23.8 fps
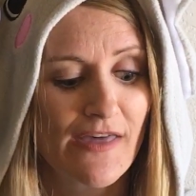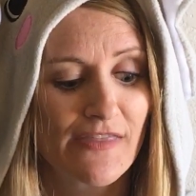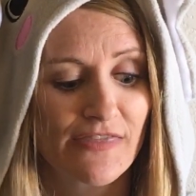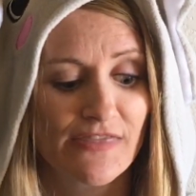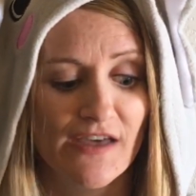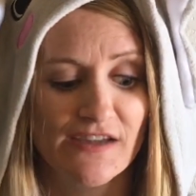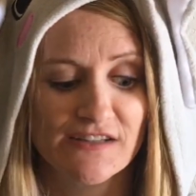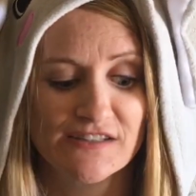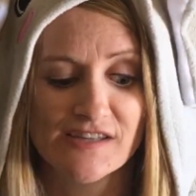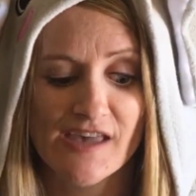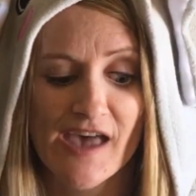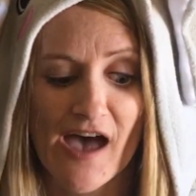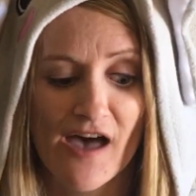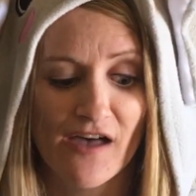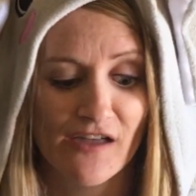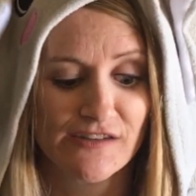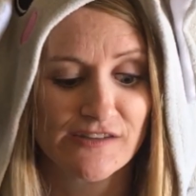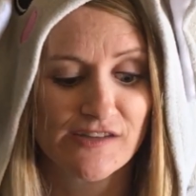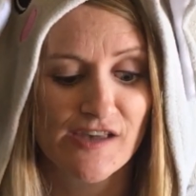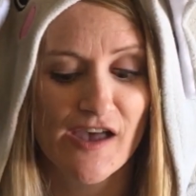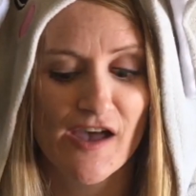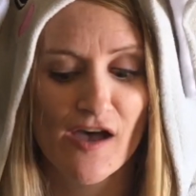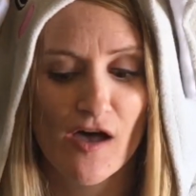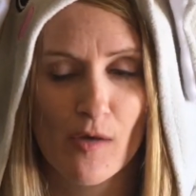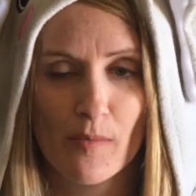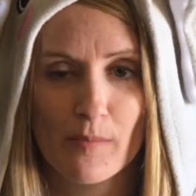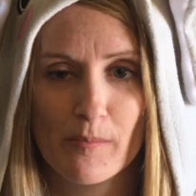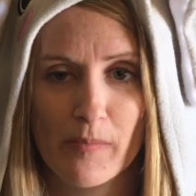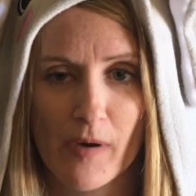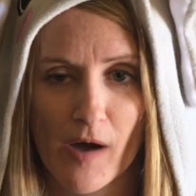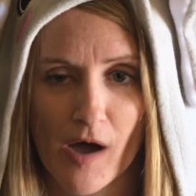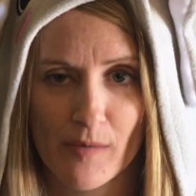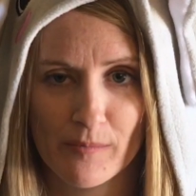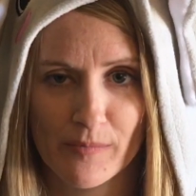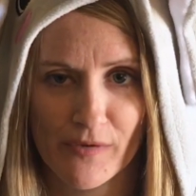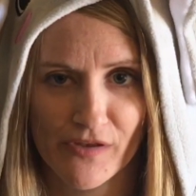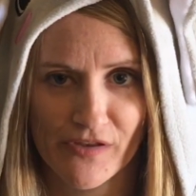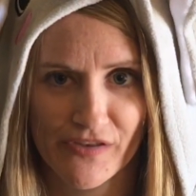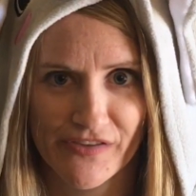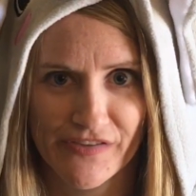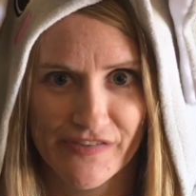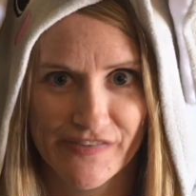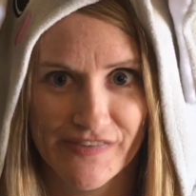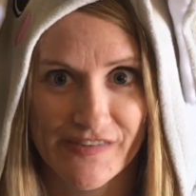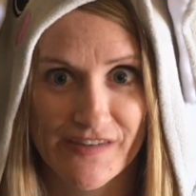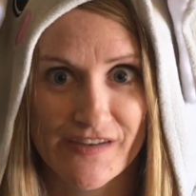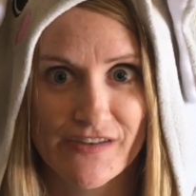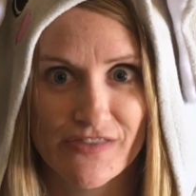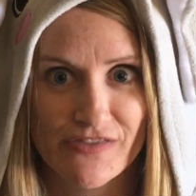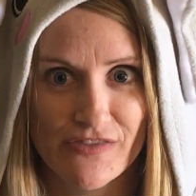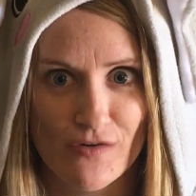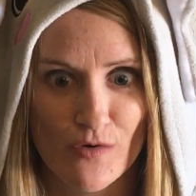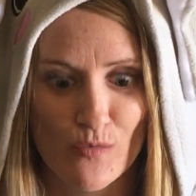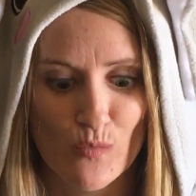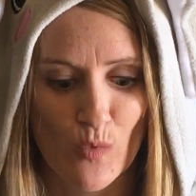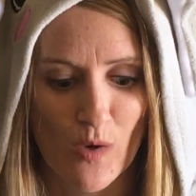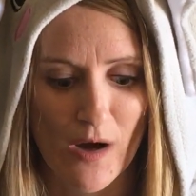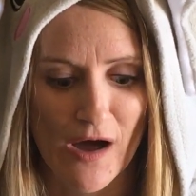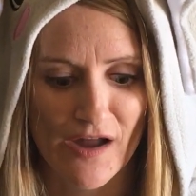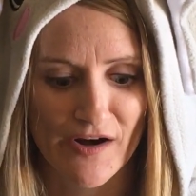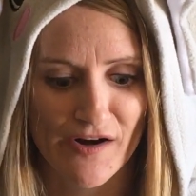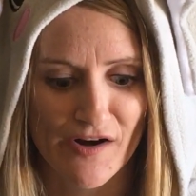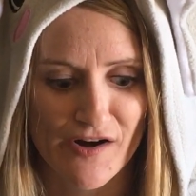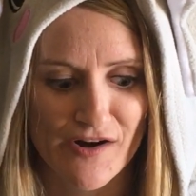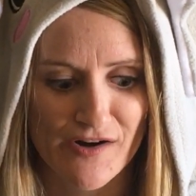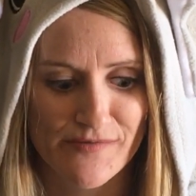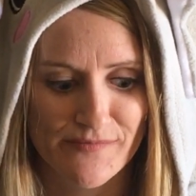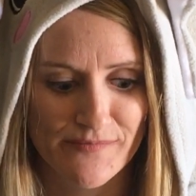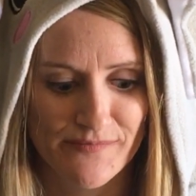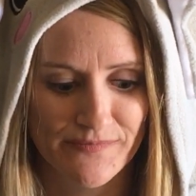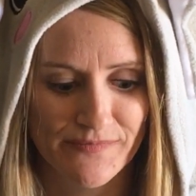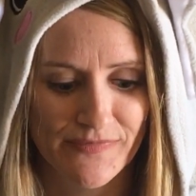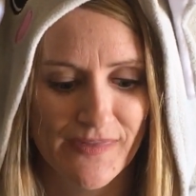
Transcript: the telltale bubbles in the water.